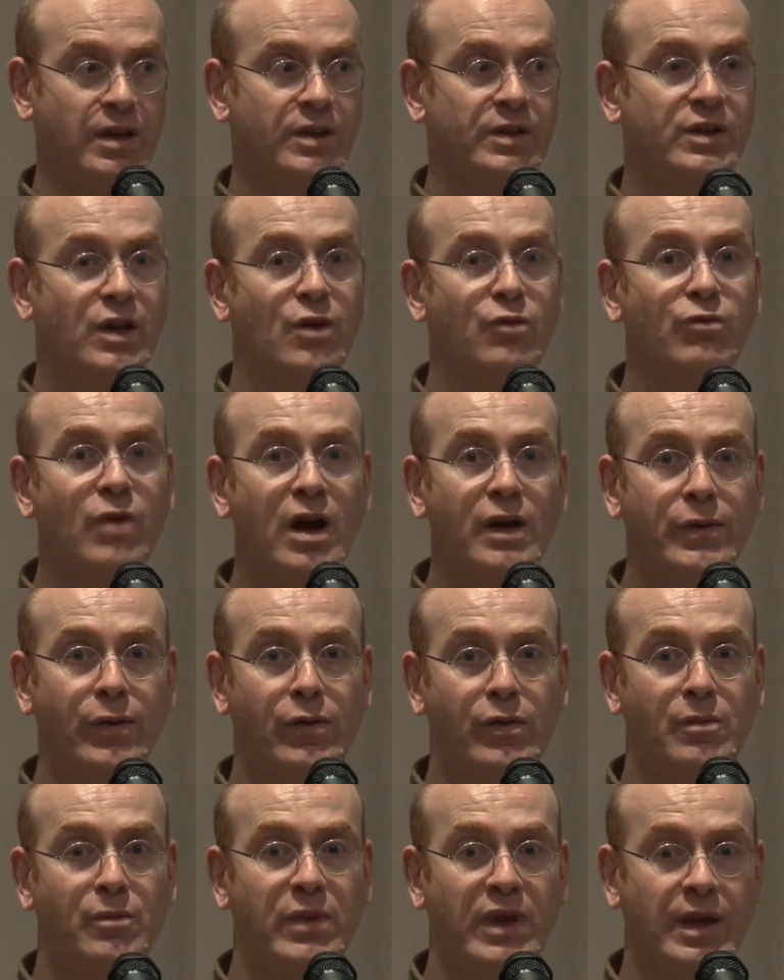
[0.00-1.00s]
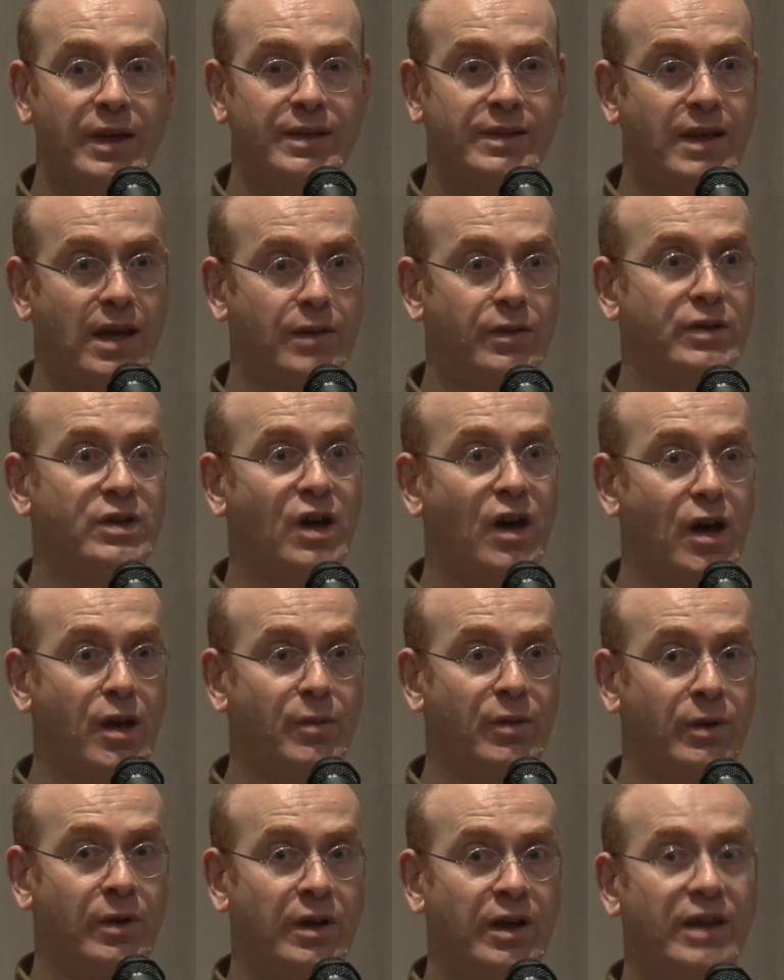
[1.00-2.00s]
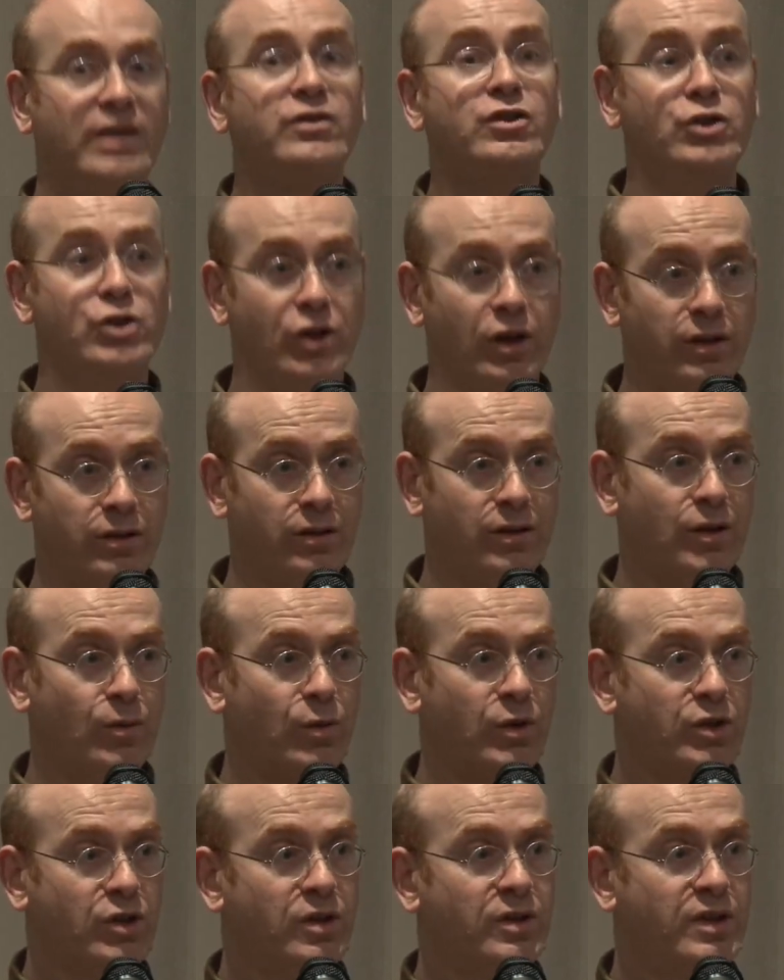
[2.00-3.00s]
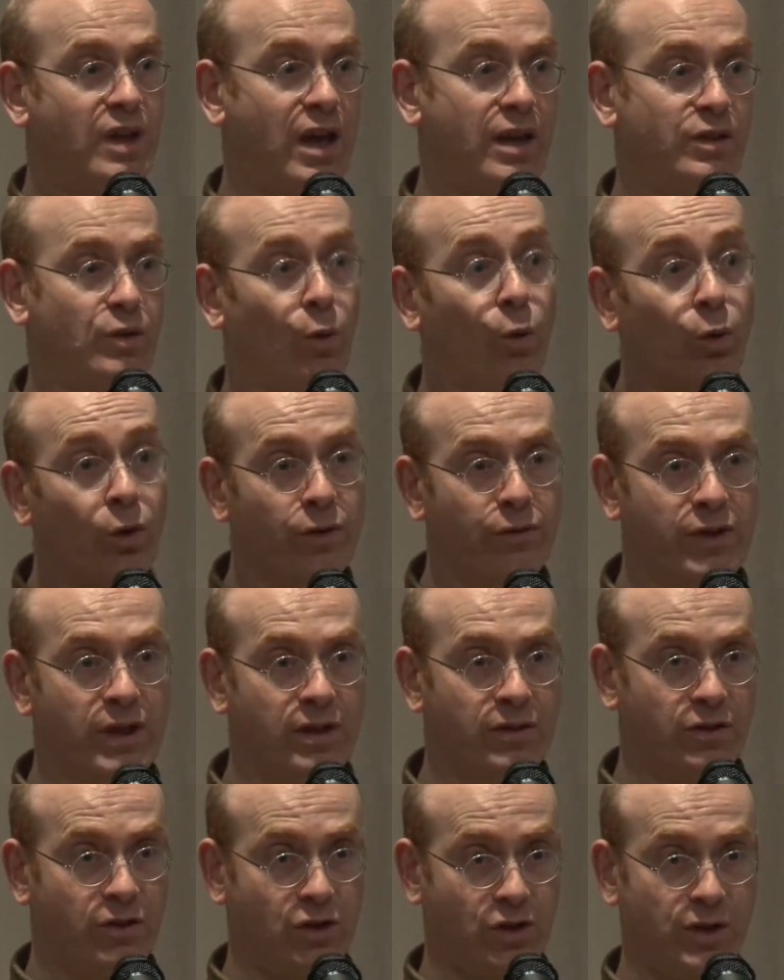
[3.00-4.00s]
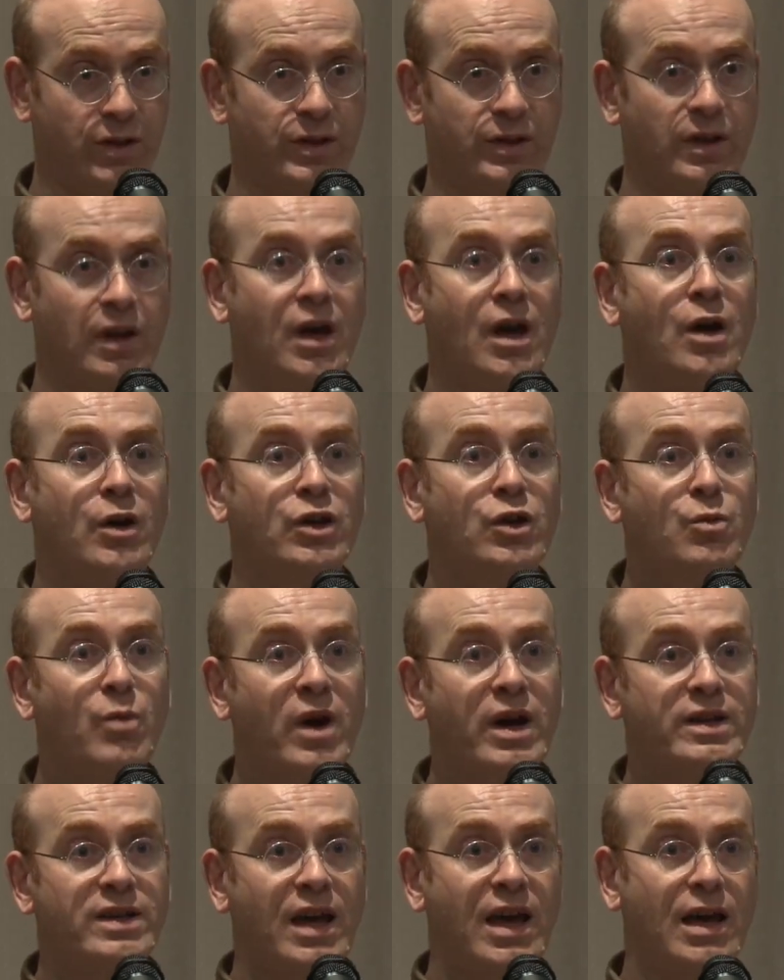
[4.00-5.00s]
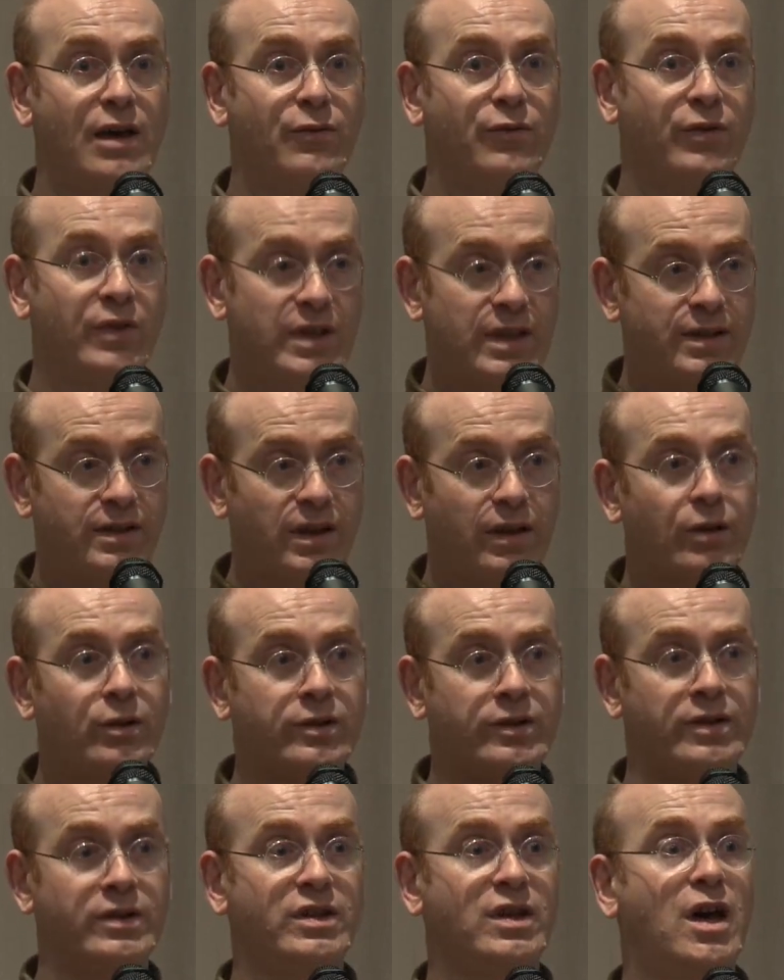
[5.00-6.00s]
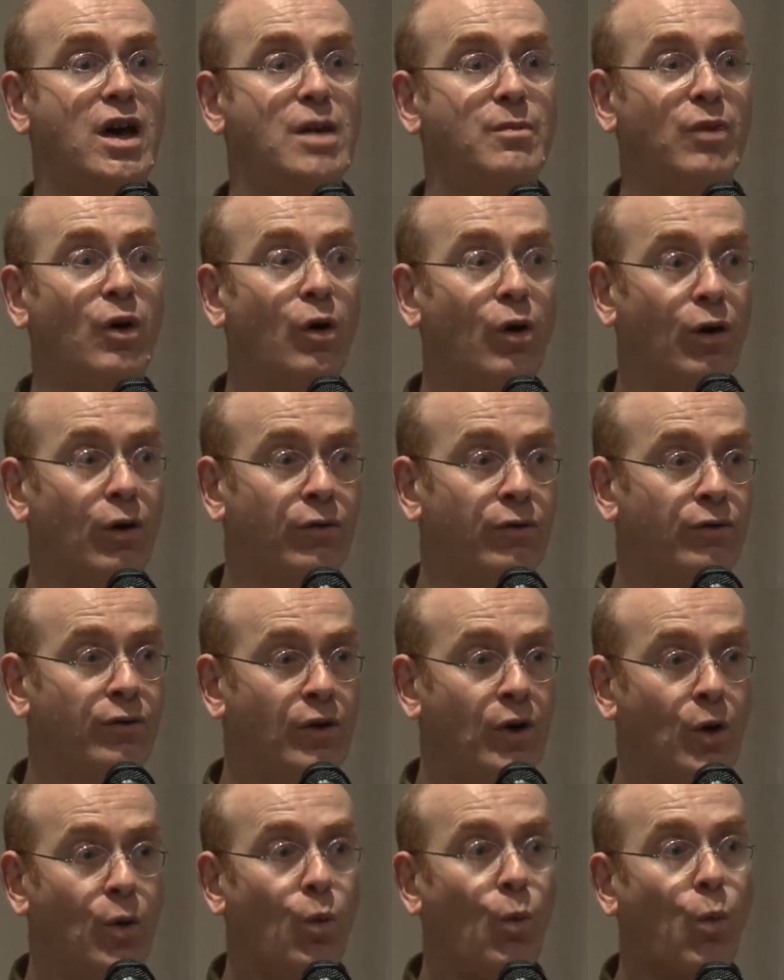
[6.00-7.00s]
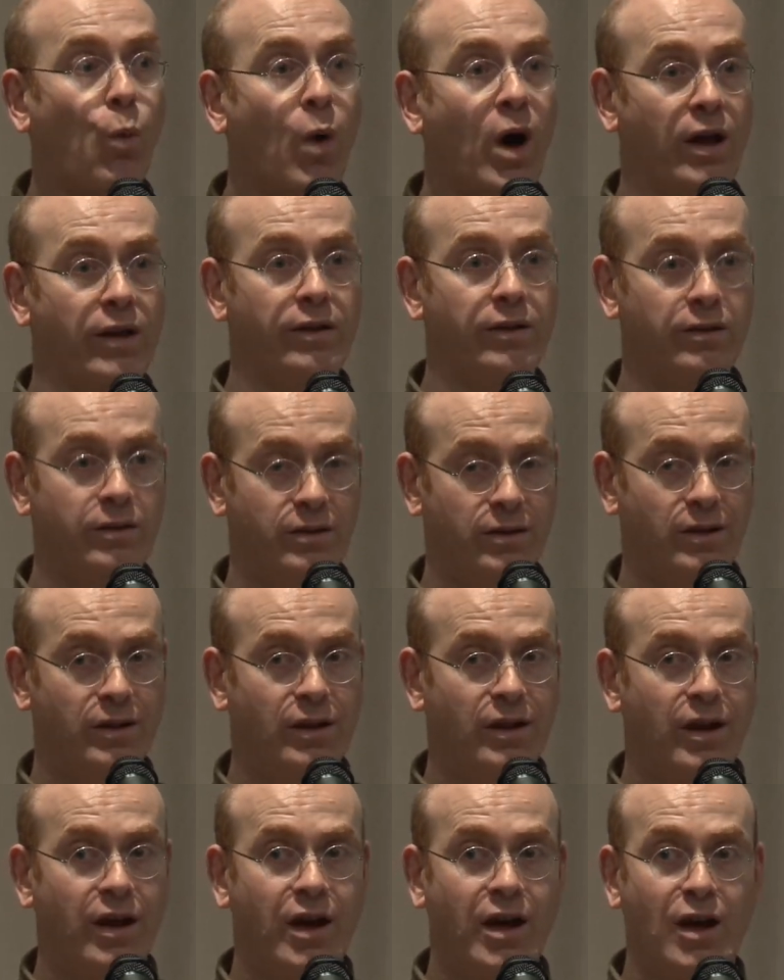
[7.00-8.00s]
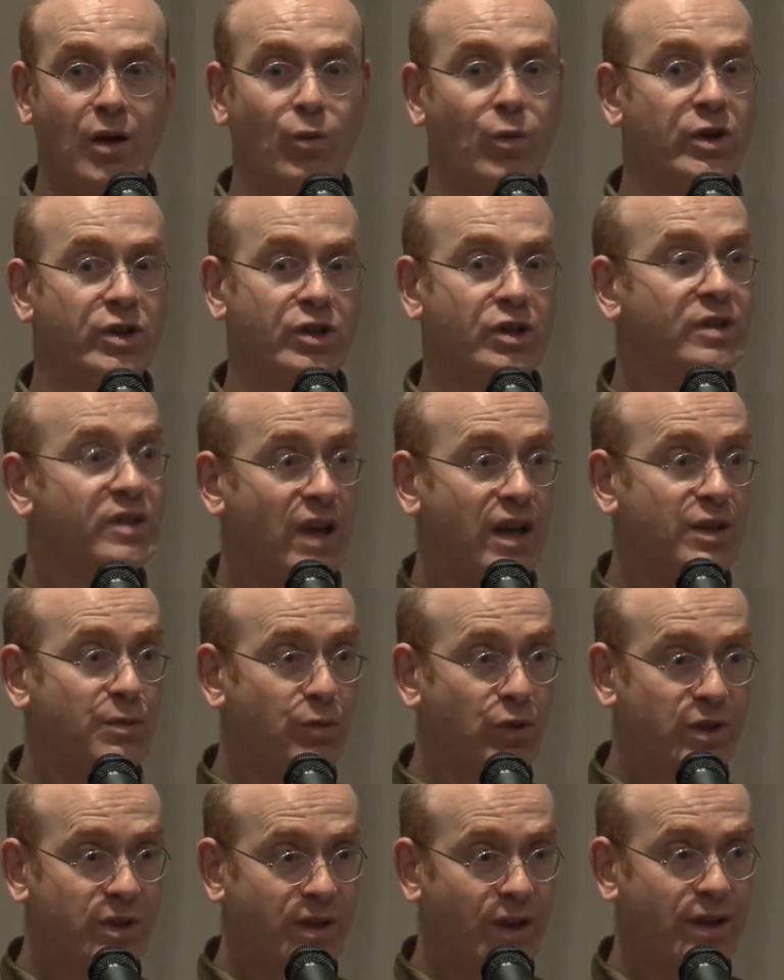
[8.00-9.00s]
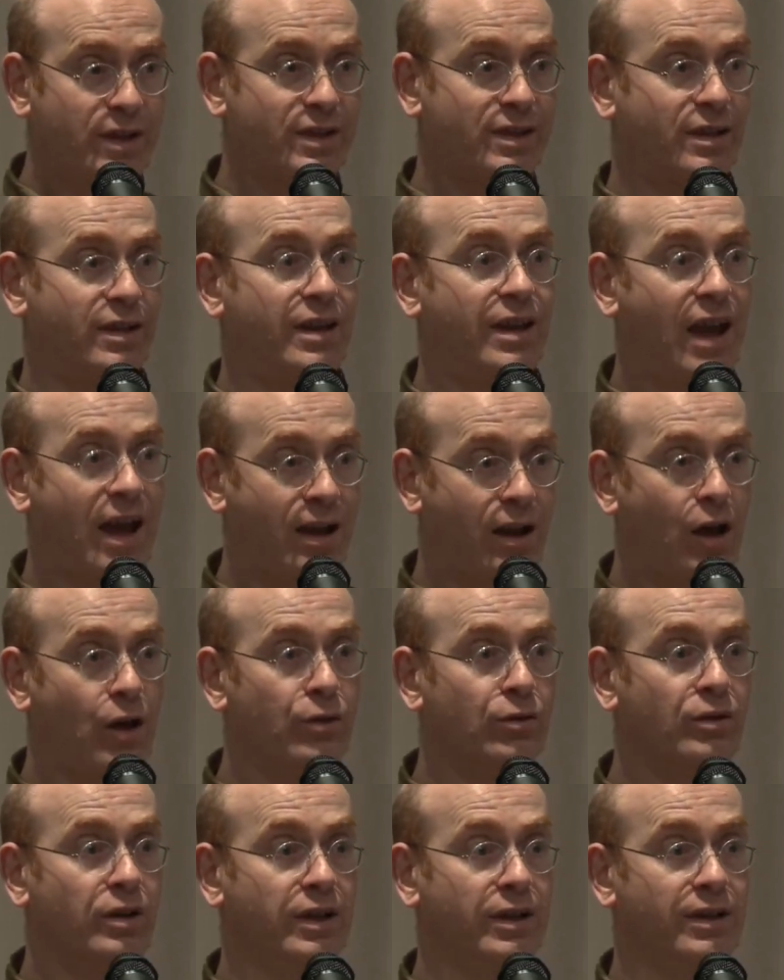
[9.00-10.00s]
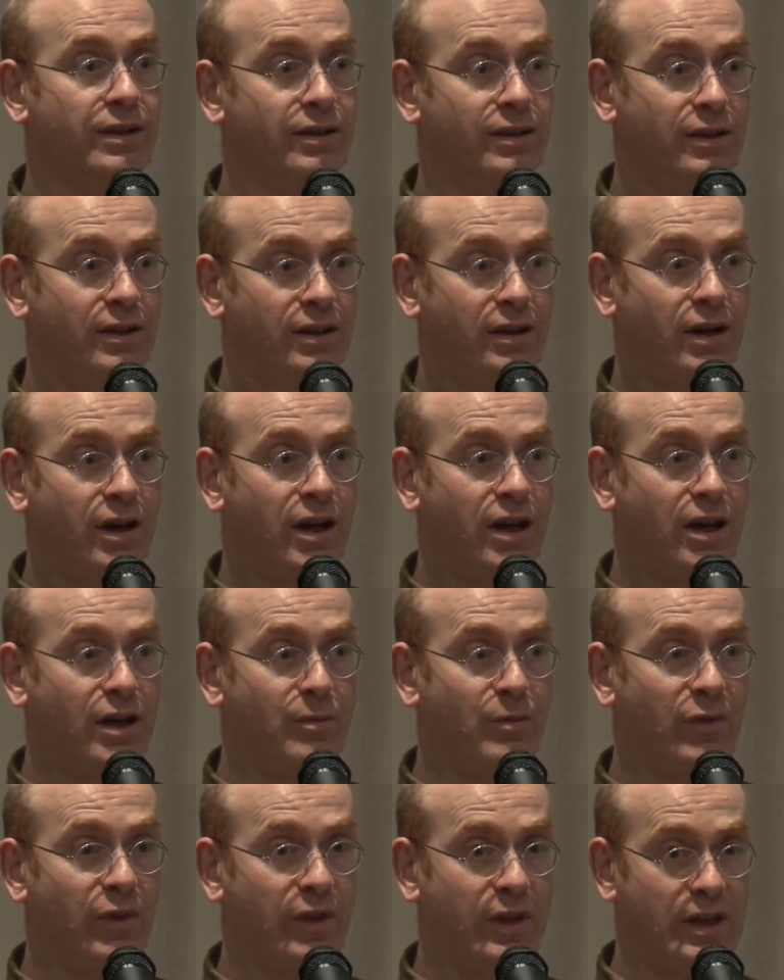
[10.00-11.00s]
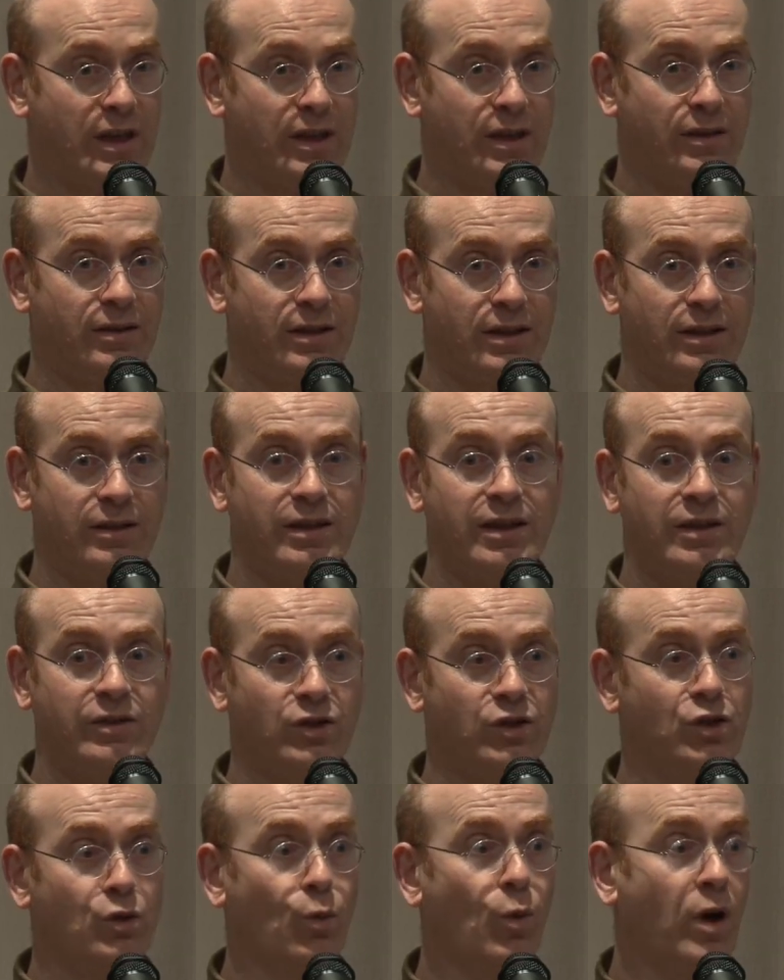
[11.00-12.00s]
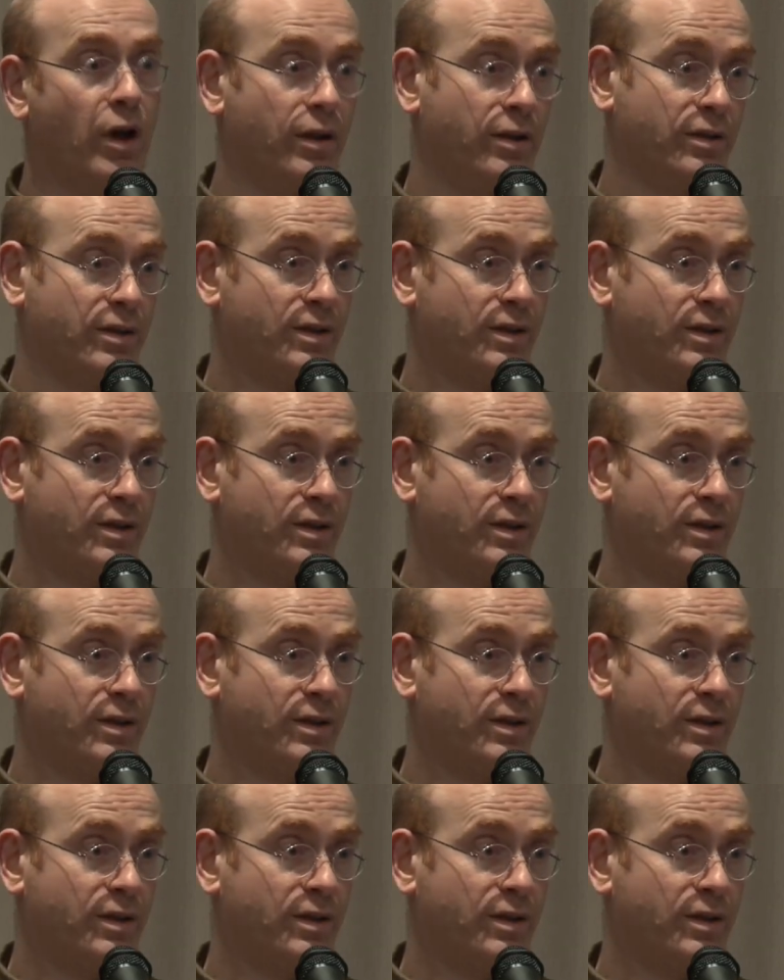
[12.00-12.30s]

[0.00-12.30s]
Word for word: So rather than being, say, the type integer, which contains all of the integers, you might have the singleton type of one, uh, which contains precisely and only um, the, the, the, integer 1.